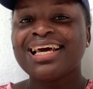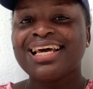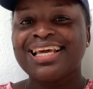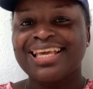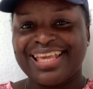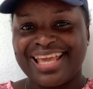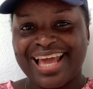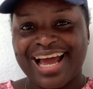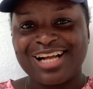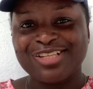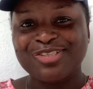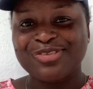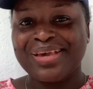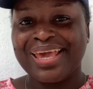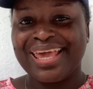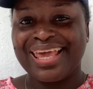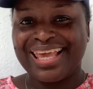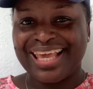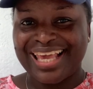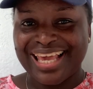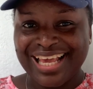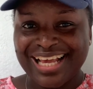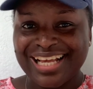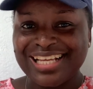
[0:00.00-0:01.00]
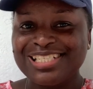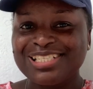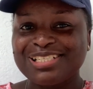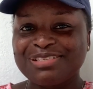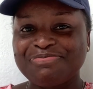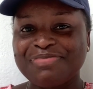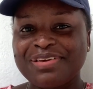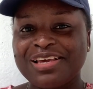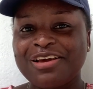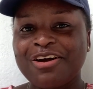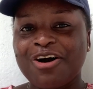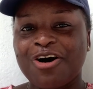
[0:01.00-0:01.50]
yeah, to ease
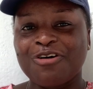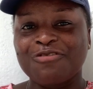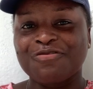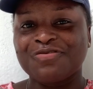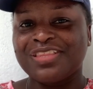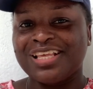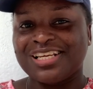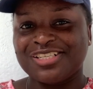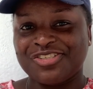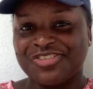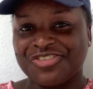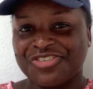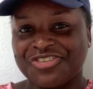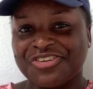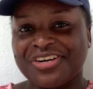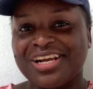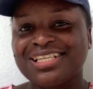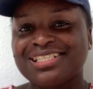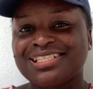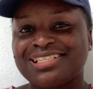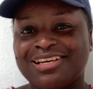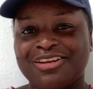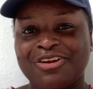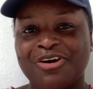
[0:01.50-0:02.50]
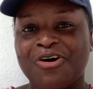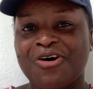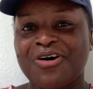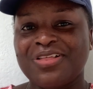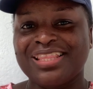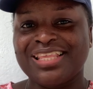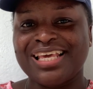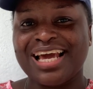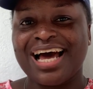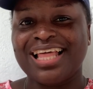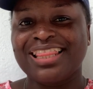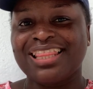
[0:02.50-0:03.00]
me of the stress and all
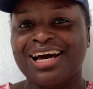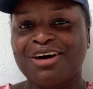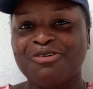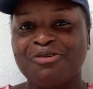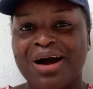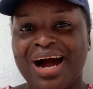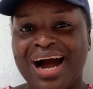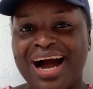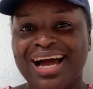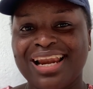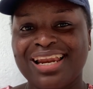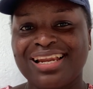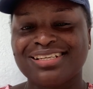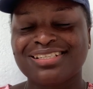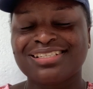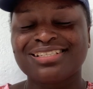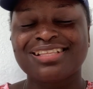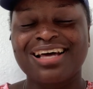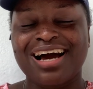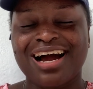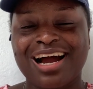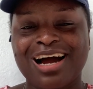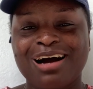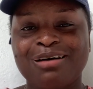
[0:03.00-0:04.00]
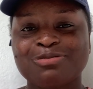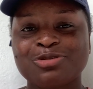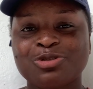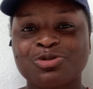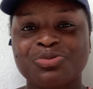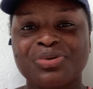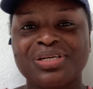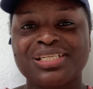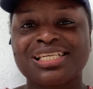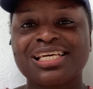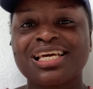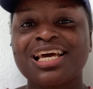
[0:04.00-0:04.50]
the other wahalas that comes
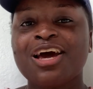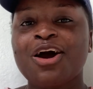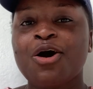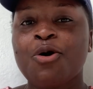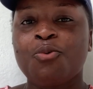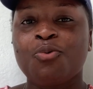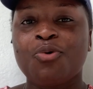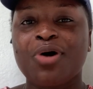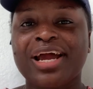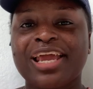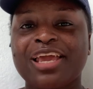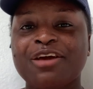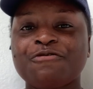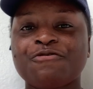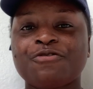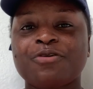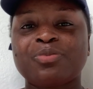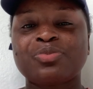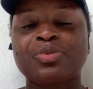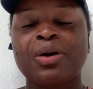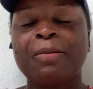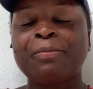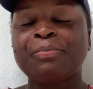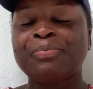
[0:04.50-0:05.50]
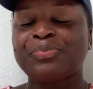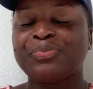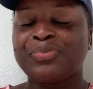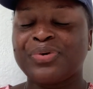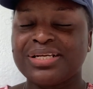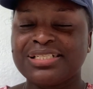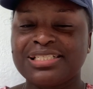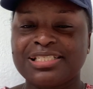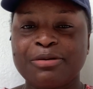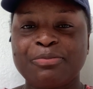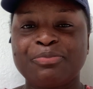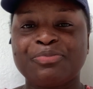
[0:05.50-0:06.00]
with working from one
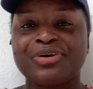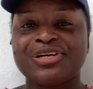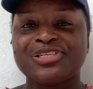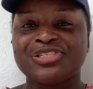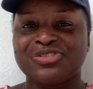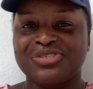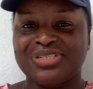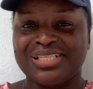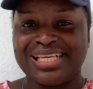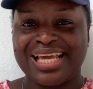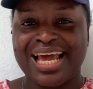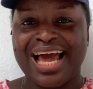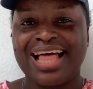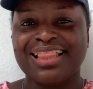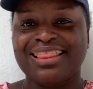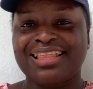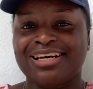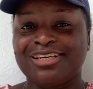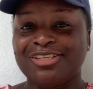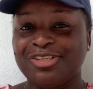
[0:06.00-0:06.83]
printing press to the other.